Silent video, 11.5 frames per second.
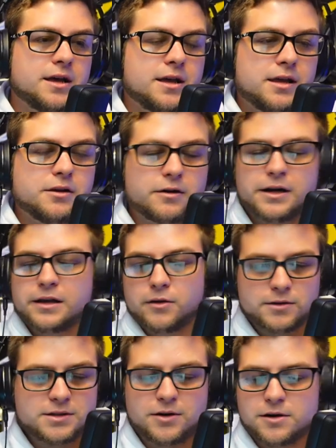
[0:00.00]
You're going to go
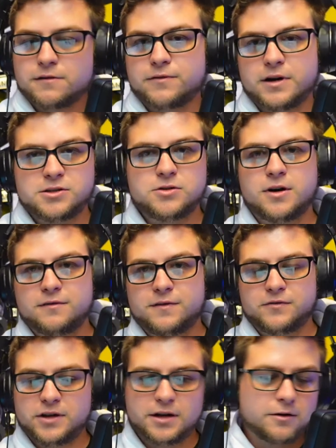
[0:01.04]
and tell your friends you got
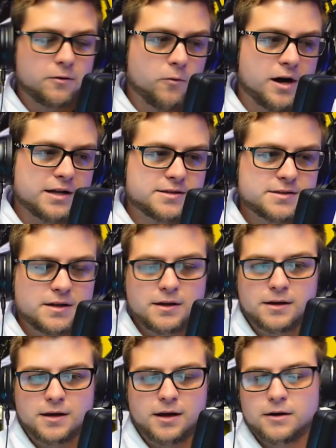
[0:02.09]
1500 watts,
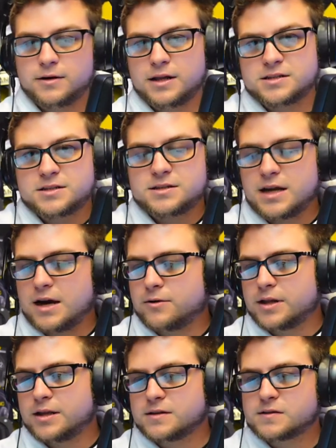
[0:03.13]
you know, and that's just how
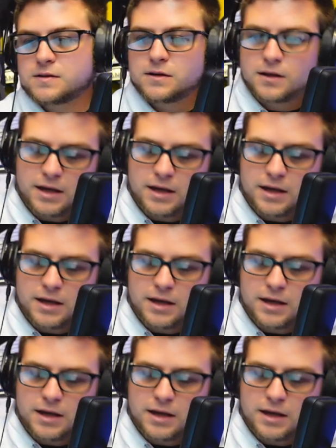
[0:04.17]
it is.